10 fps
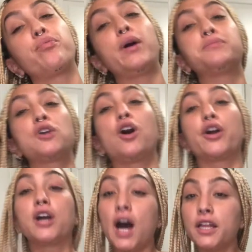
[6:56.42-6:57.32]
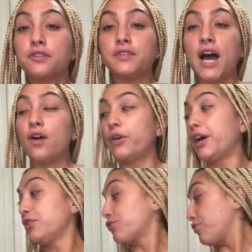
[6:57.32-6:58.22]
prepped our cauliflower
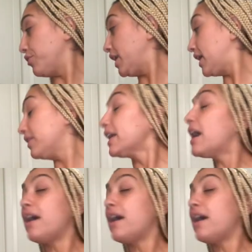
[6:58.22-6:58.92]
and thrown it in the